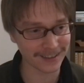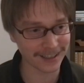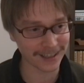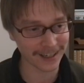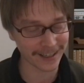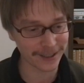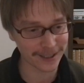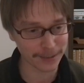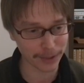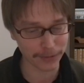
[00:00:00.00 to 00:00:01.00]
I heard
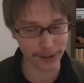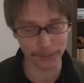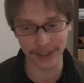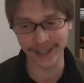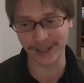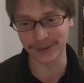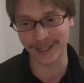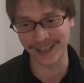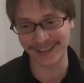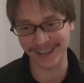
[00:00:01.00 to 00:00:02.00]
some people complaining
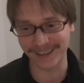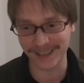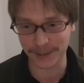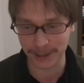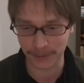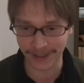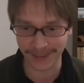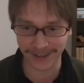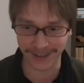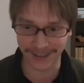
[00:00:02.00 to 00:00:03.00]
already that this was quite
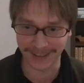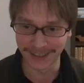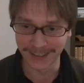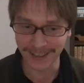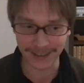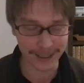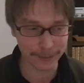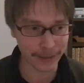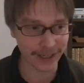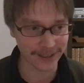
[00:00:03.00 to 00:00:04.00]
the
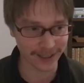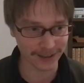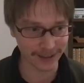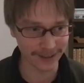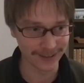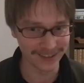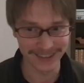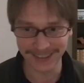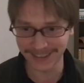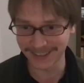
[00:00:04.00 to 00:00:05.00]
clickbaity title.
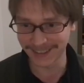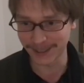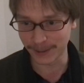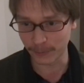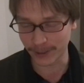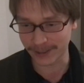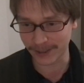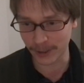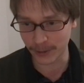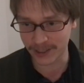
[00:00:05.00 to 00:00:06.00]
What
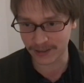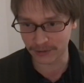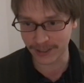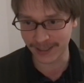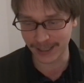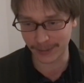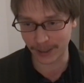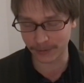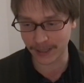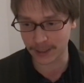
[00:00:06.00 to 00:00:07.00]
Go is really
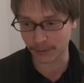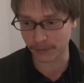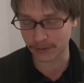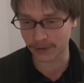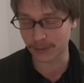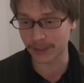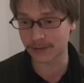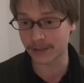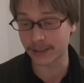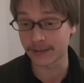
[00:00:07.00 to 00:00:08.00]
about. That's what we will talk about
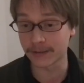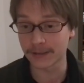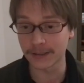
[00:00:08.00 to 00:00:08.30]
today.